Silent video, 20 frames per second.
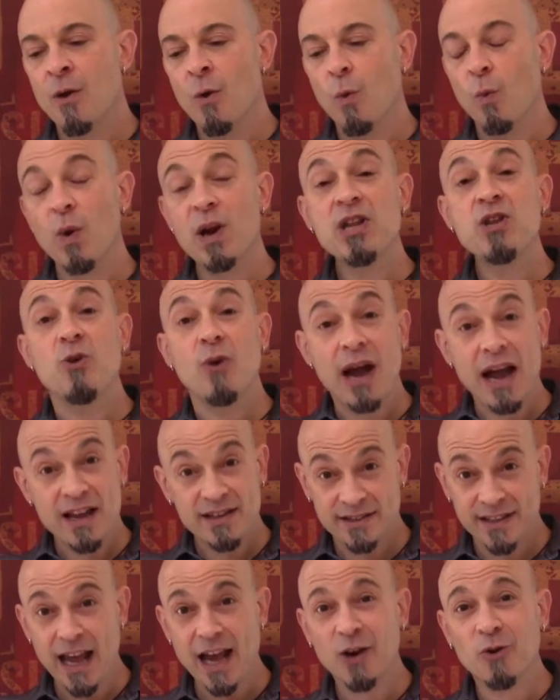When you
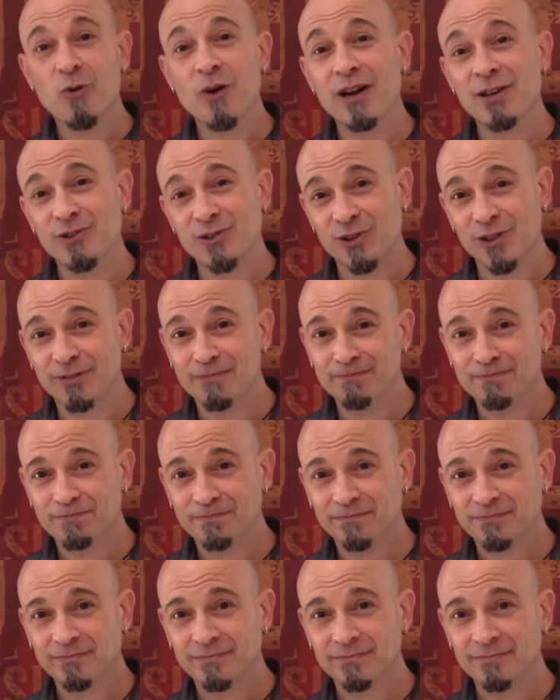ask that question,
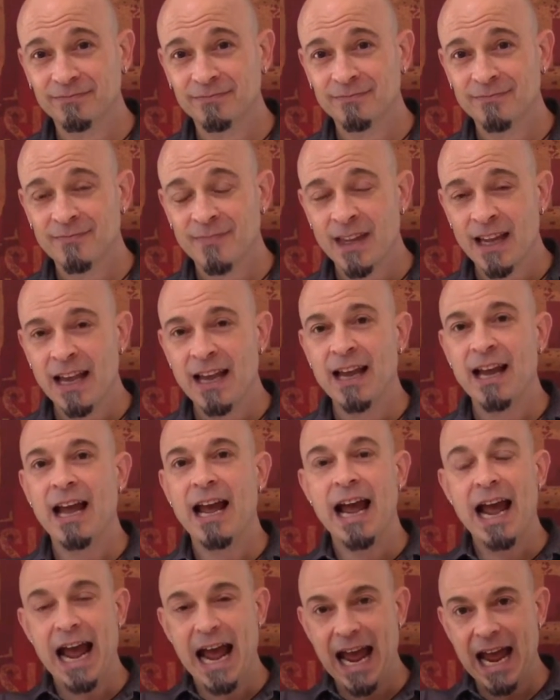
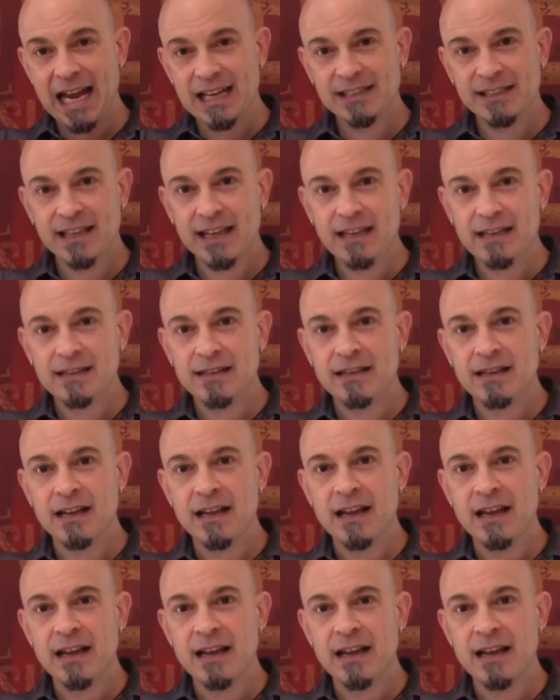ask it